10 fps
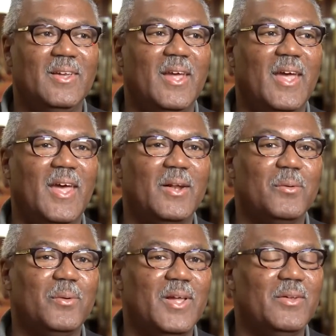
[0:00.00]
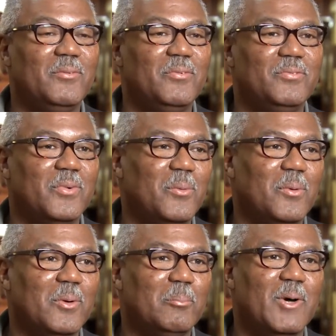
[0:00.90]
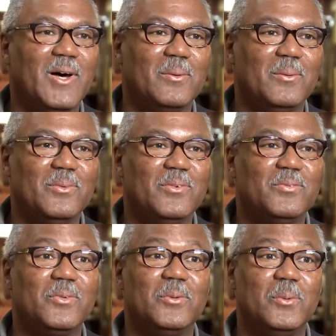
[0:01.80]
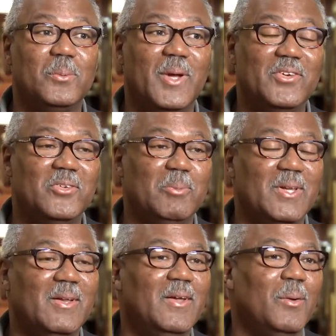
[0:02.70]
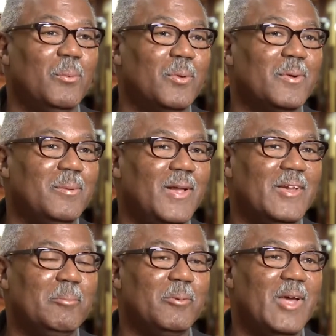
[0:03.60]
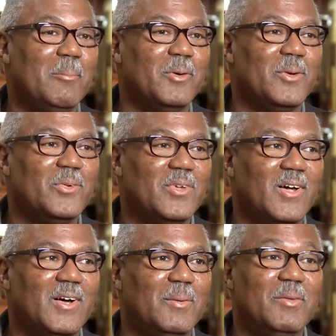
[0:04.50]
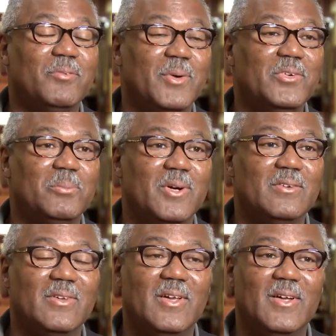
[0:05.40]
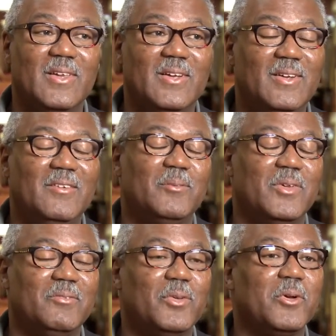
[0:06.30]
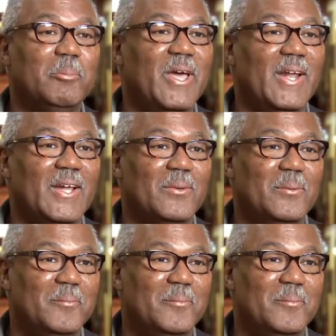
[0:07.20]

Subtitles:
and created 4 models to estimate water quality parameters in 4 estuaries along the Florida Panhandle.